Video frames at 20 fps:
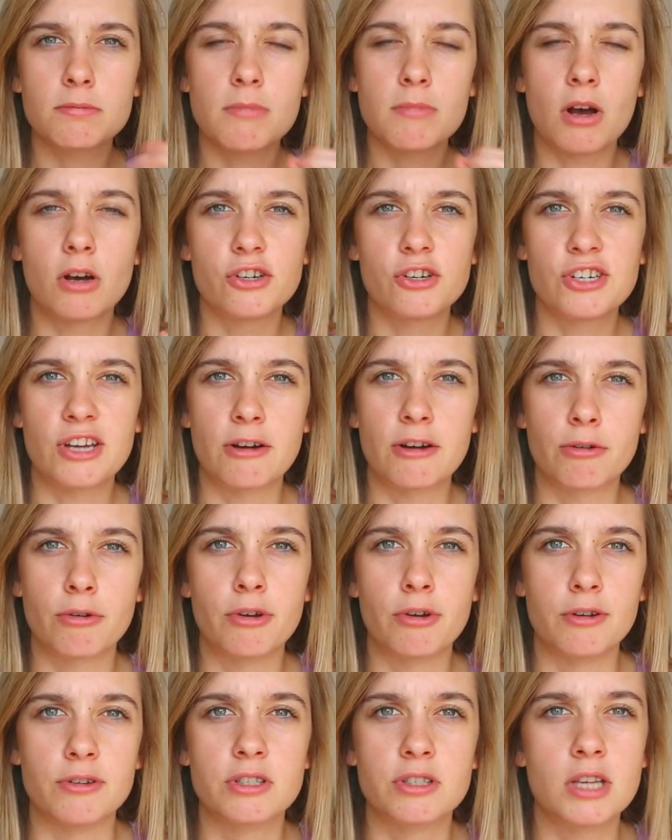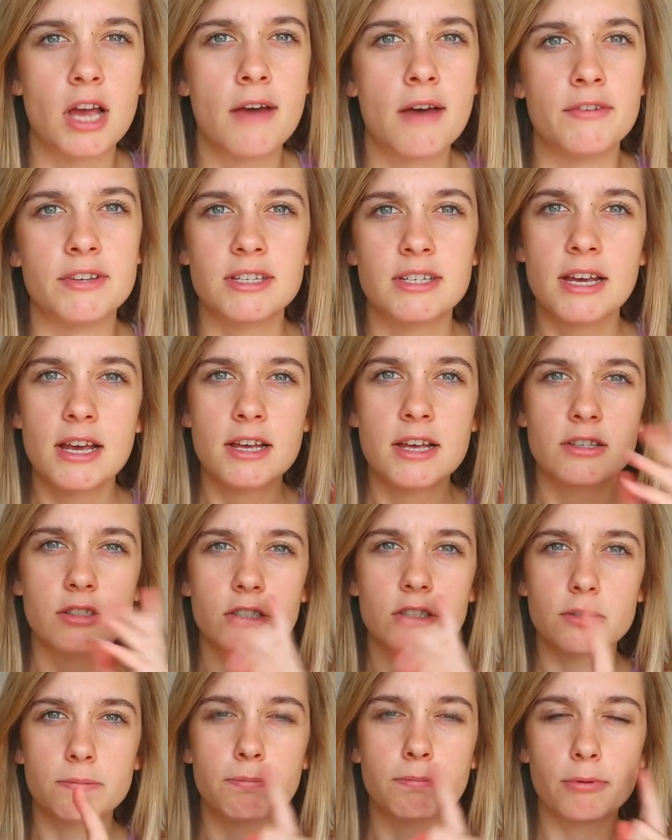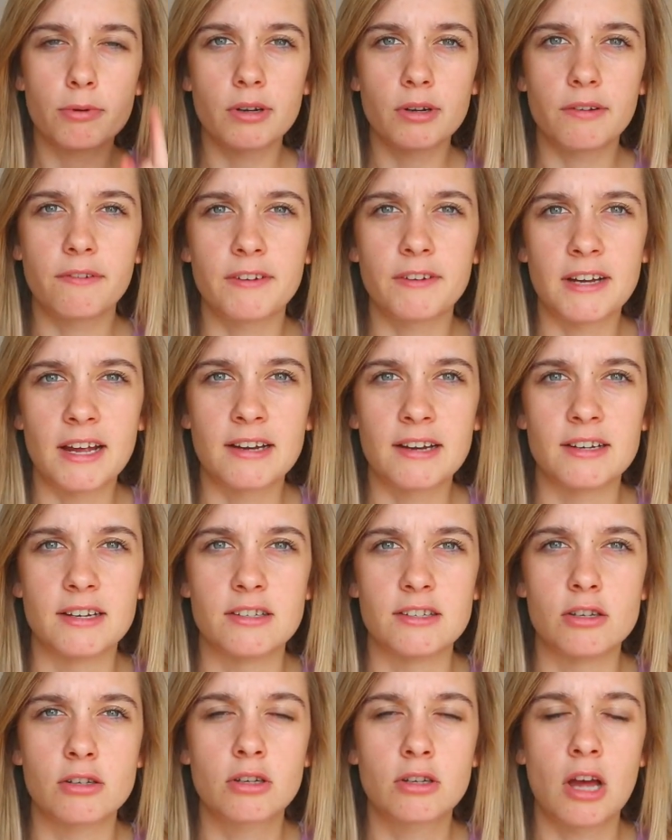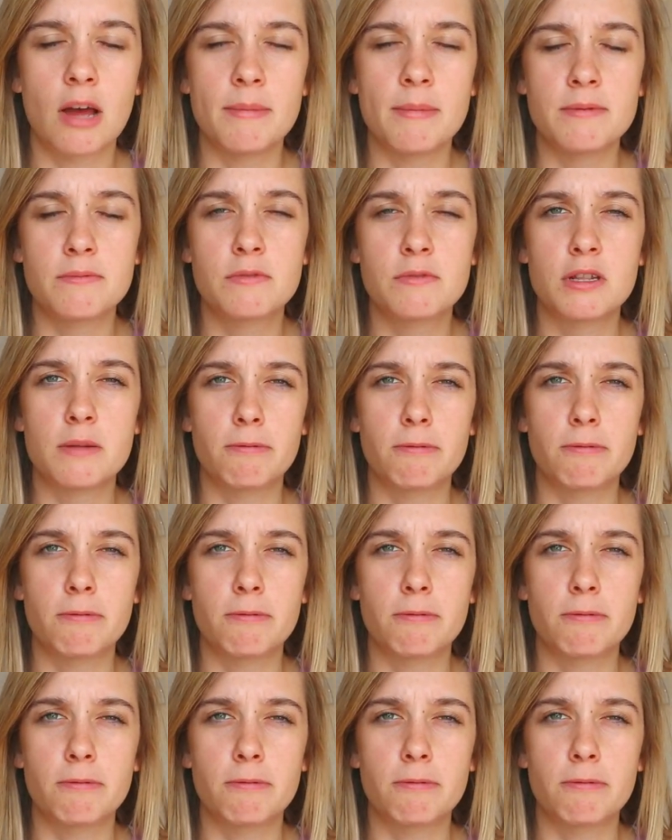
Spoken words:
Martial got no service. Since Bruno Fernandes has come to the